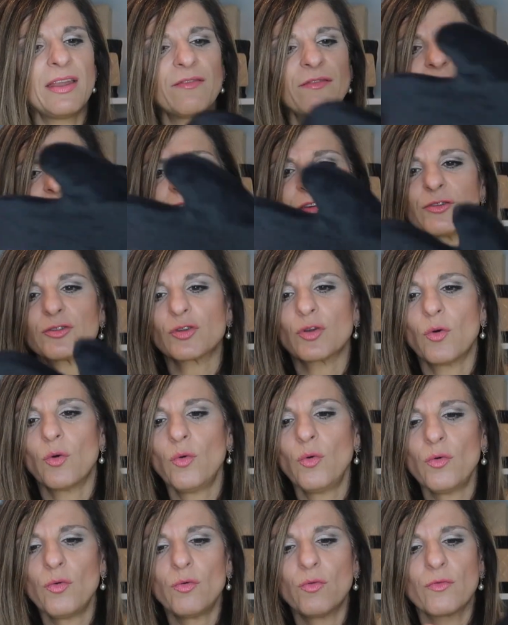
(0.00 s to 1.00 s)
it up. And
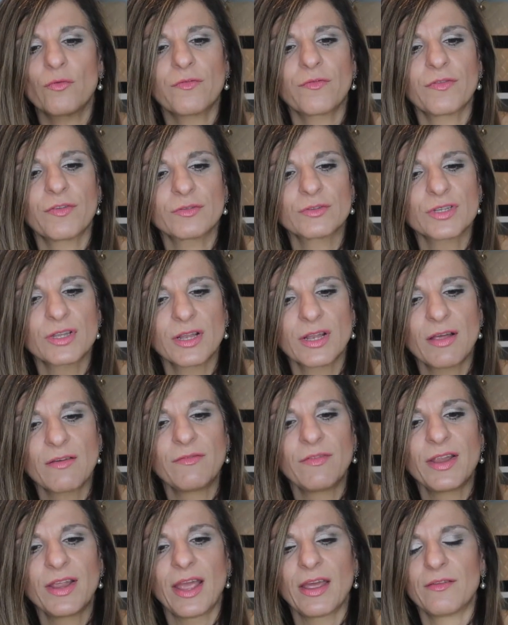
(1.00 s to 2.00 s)
it feels
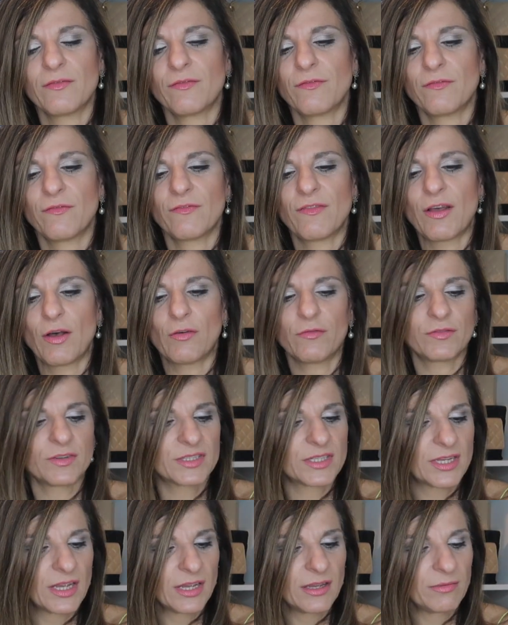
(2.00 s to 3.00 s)
lovely and
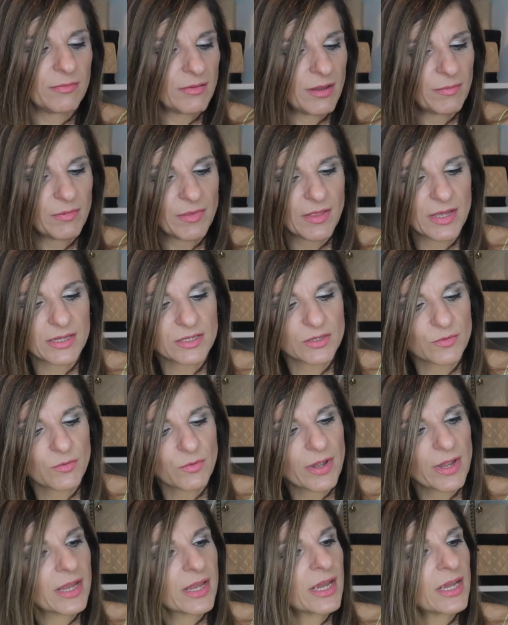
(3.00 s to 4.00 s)
velvety. Maybe that's
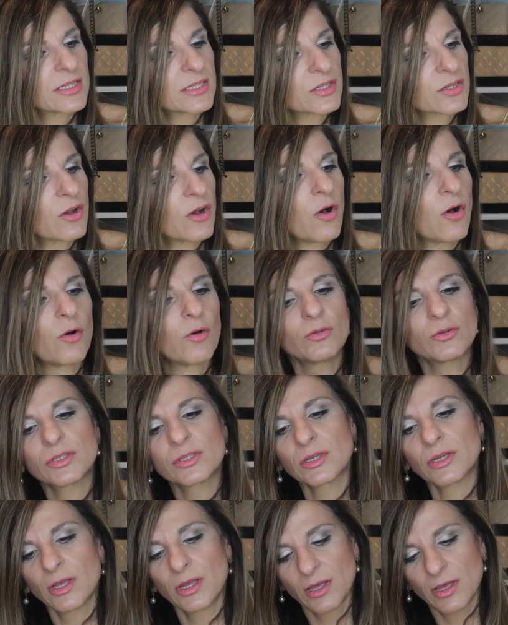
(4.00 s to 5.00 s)
why it's called
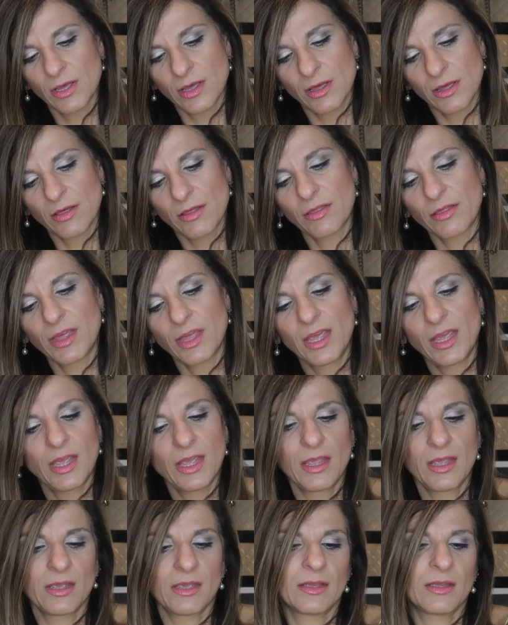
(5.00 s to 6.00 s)

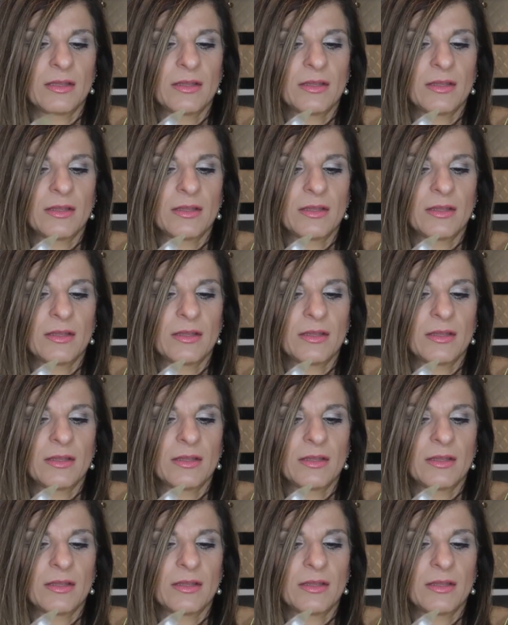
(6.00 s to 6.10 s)
the,